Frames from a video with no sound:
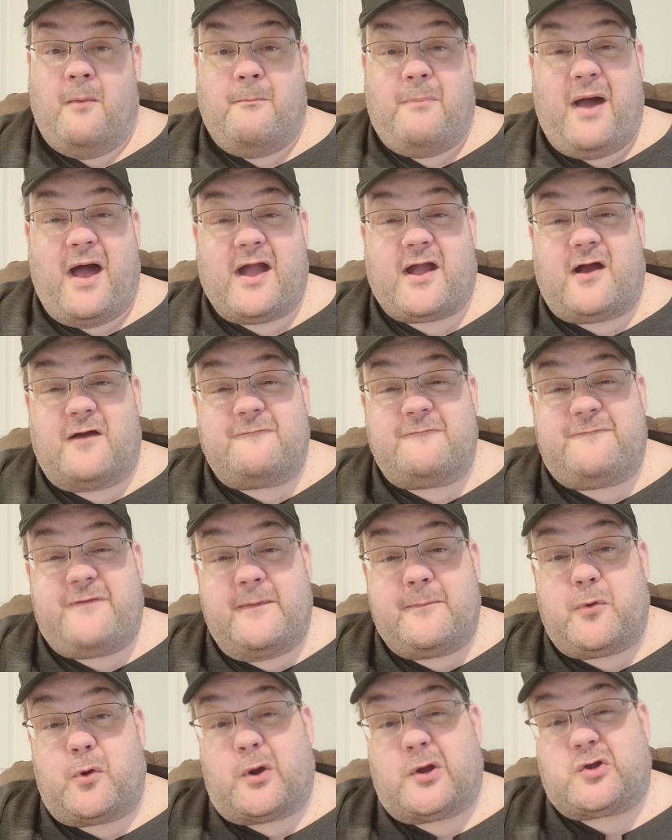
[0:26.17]
Back on
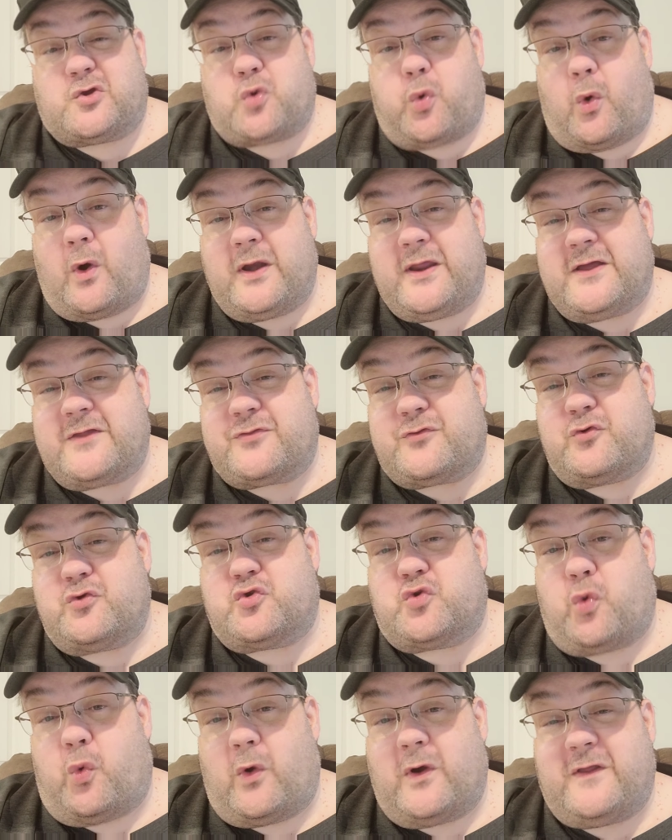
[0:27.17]
February 20th through
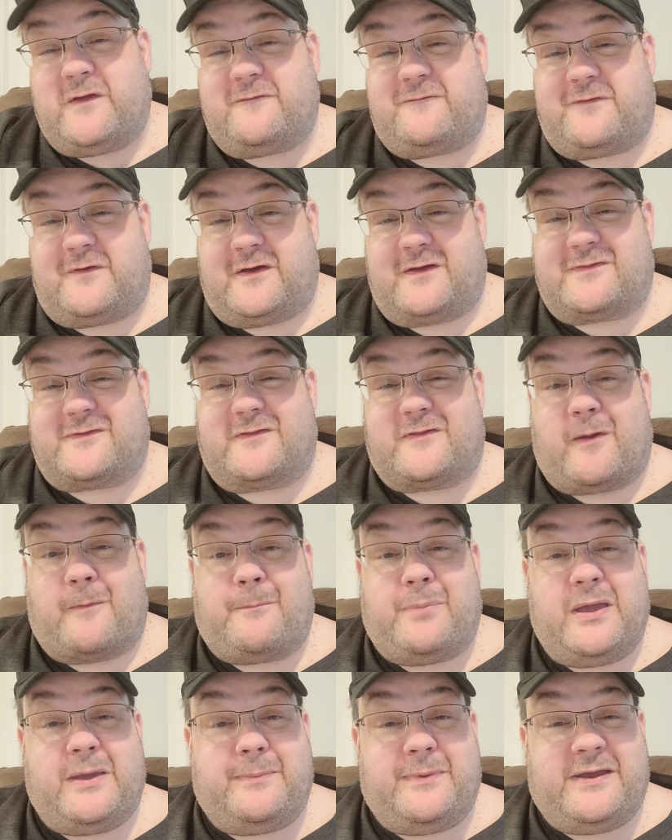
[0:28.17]
25th on the
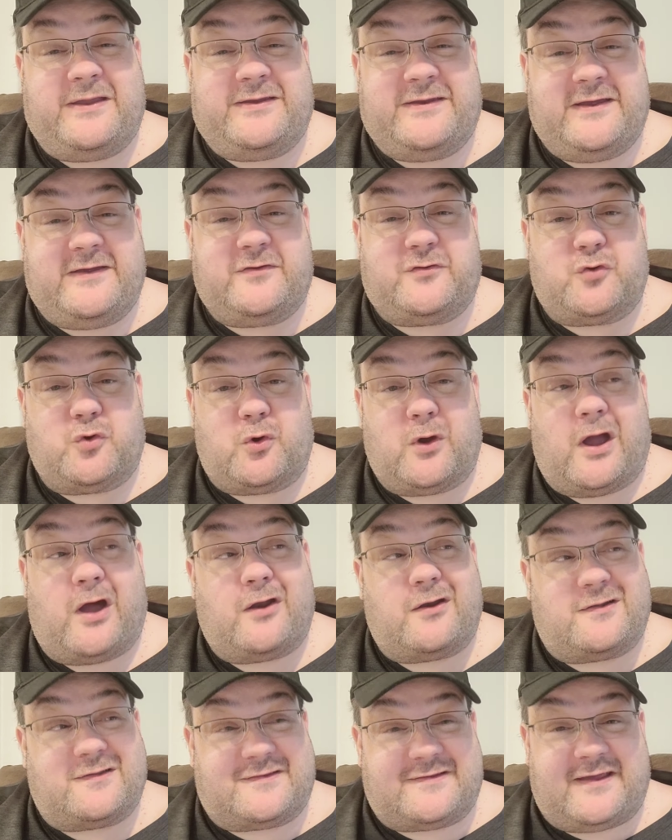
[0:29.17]
BPT Tour
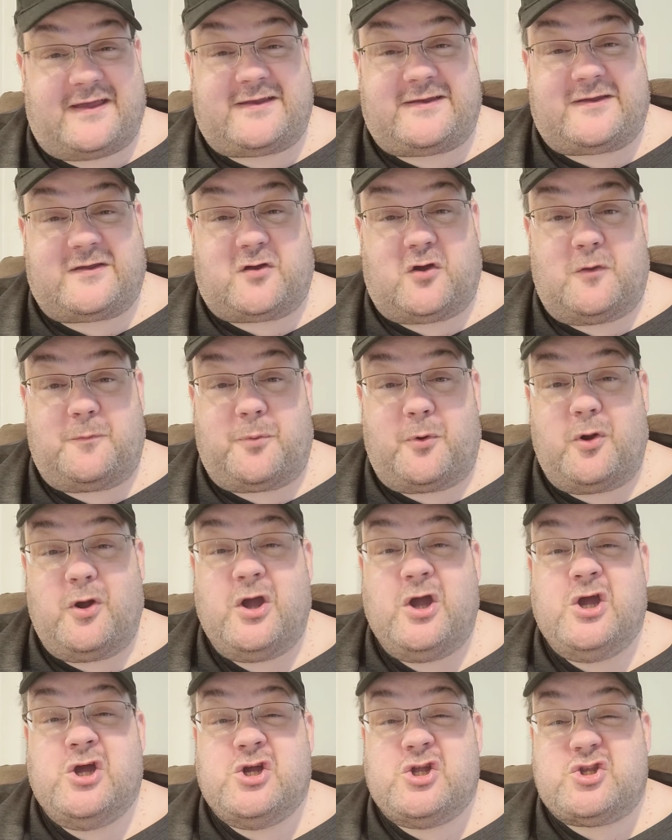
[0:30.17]
out on Santee Cooper,
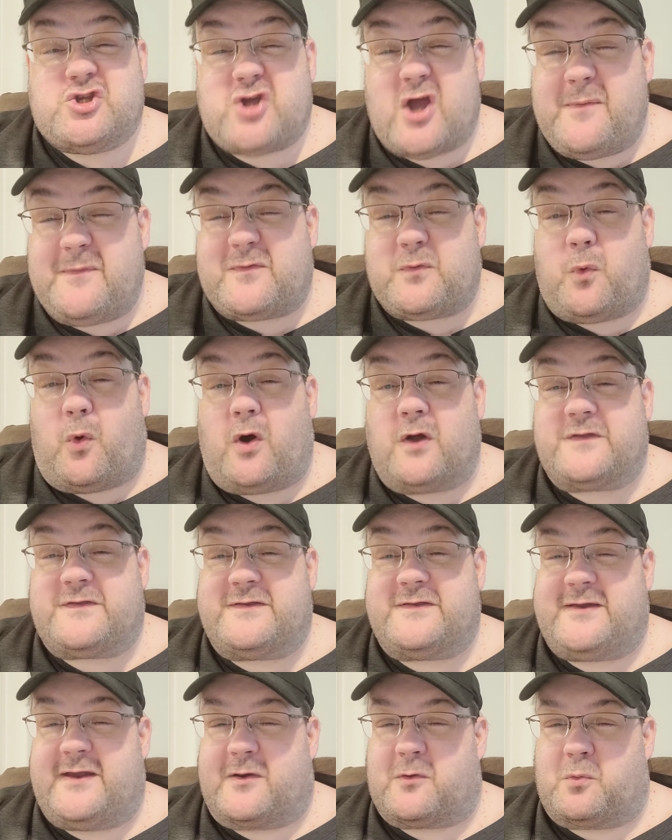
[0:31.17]
James
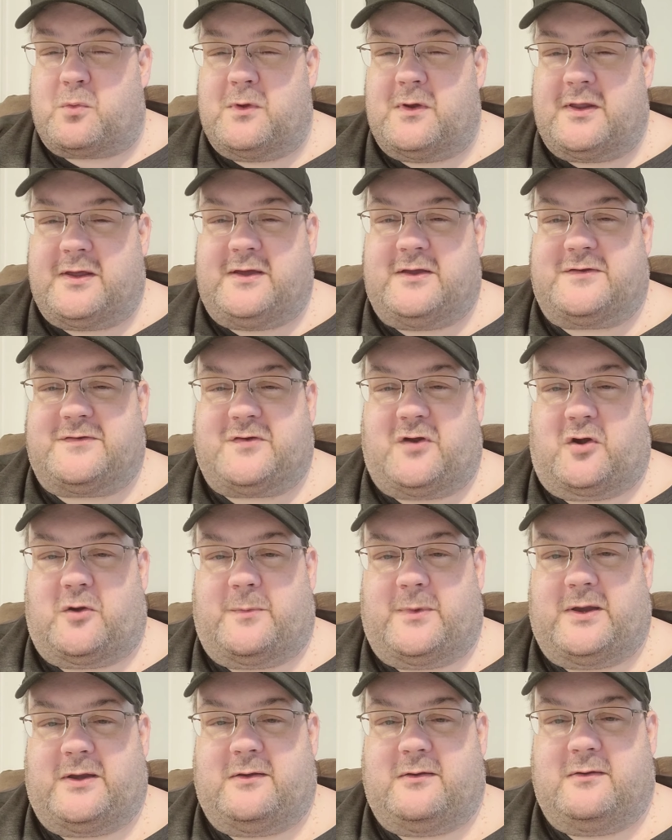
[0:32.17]
Watson had a really good
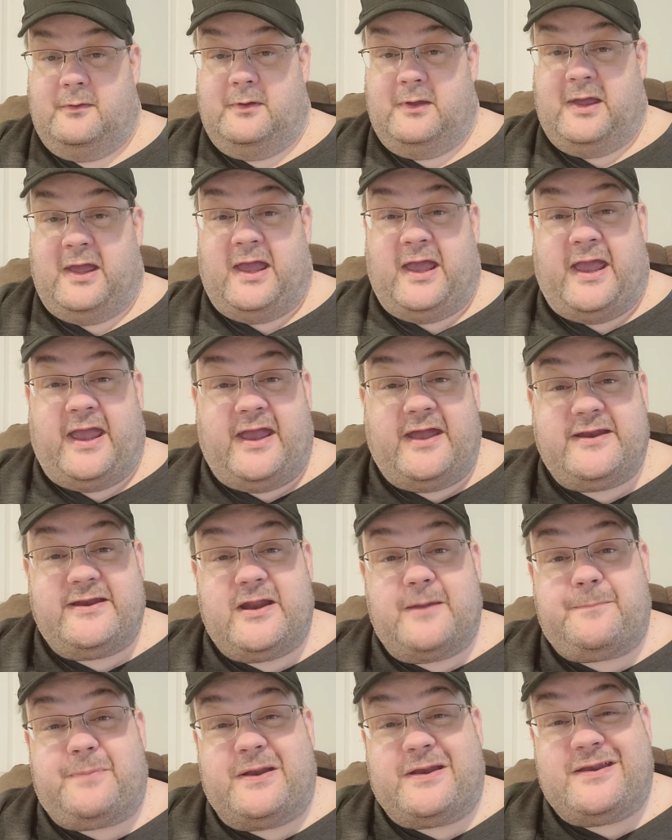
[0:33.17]
tournament. He ended
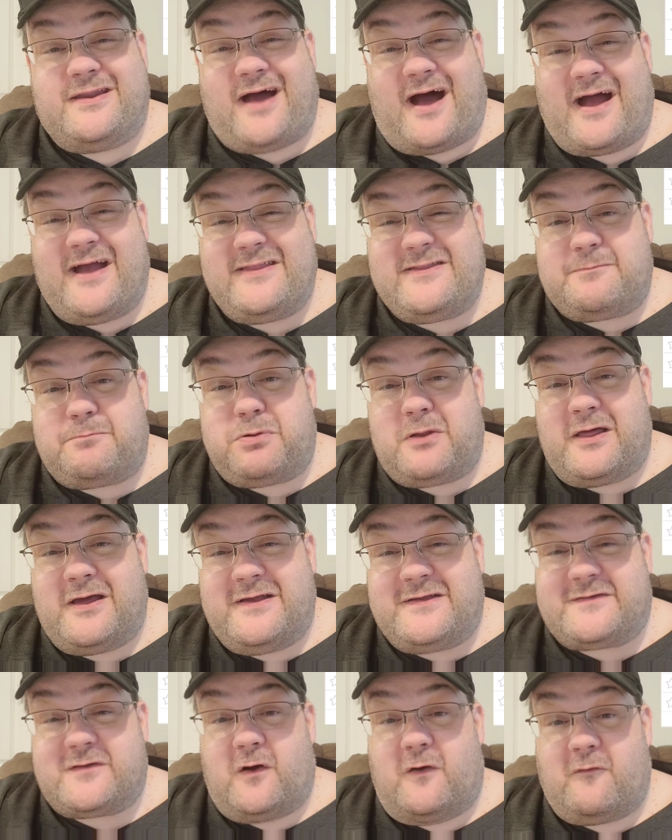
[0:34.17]
up in 9th
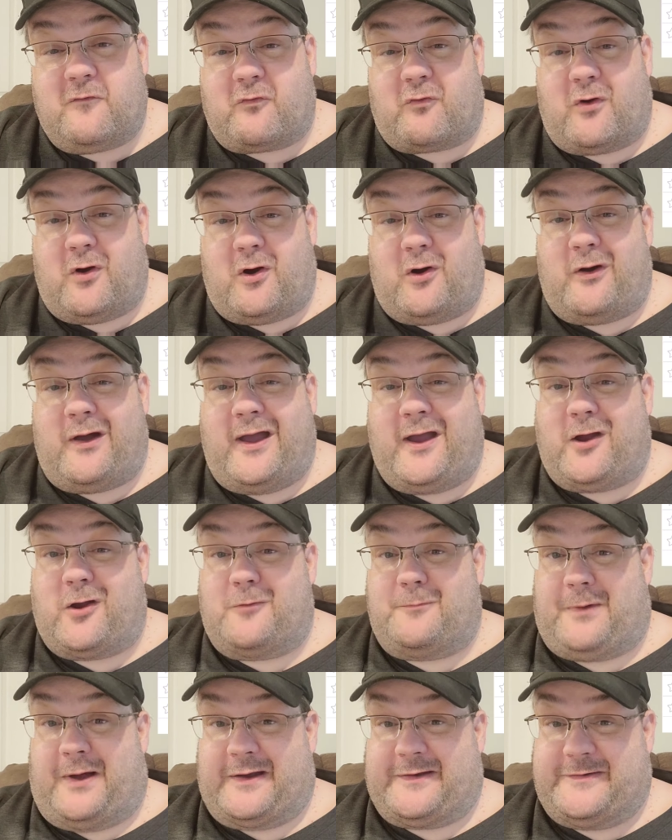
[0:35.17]
place overall,
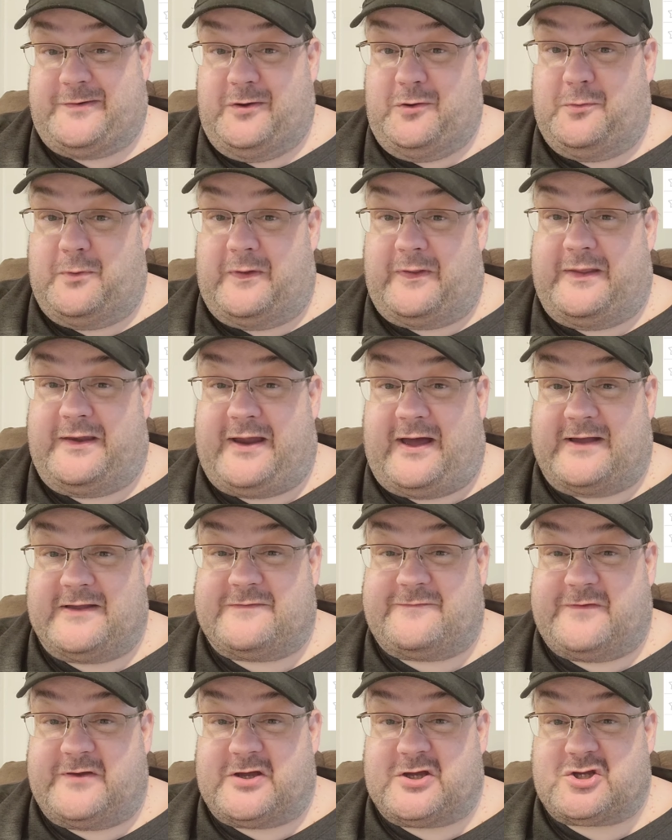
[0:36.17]
anchored by two really nice
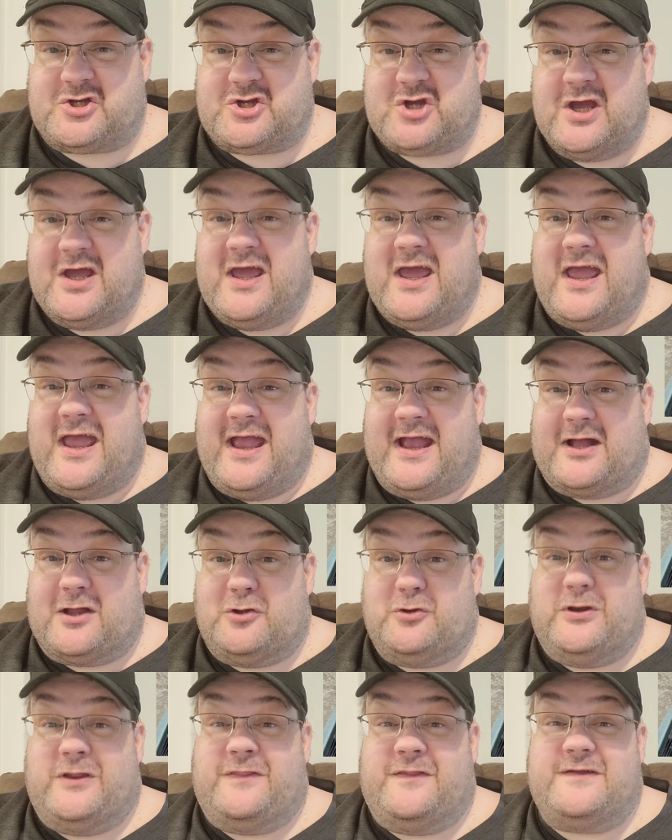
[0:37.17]
fish,
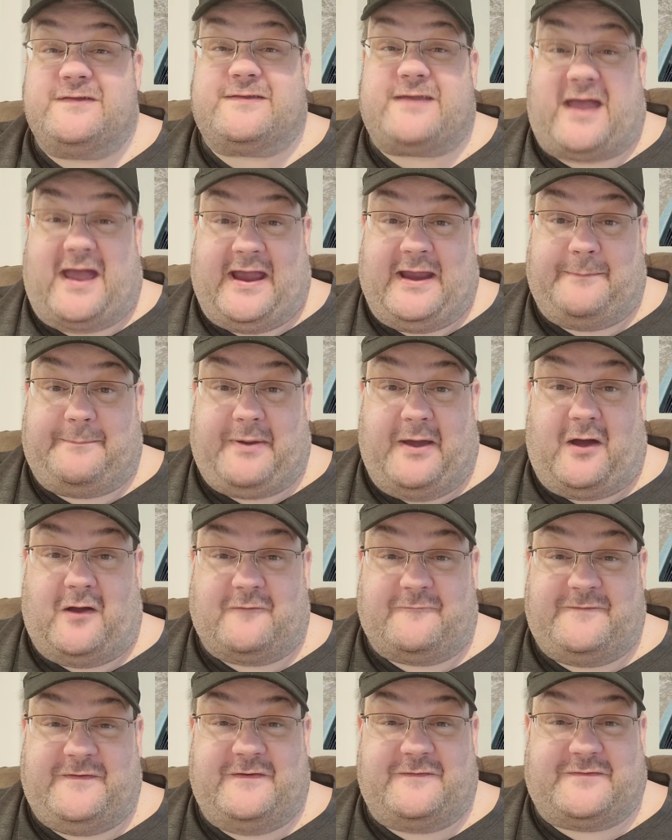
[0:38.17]
including this
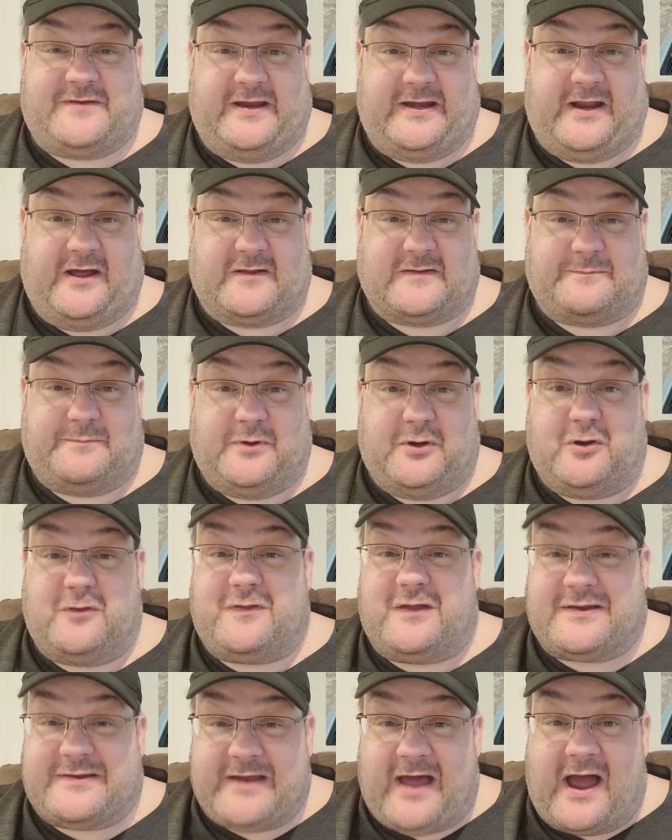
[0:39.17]
8-pound, 15-ounce beauty
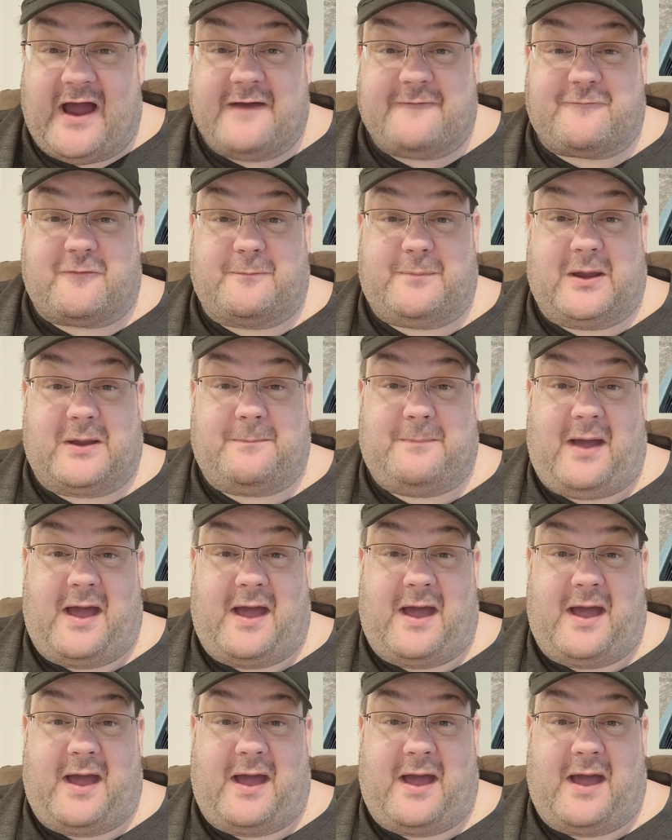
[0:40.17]
that tied for big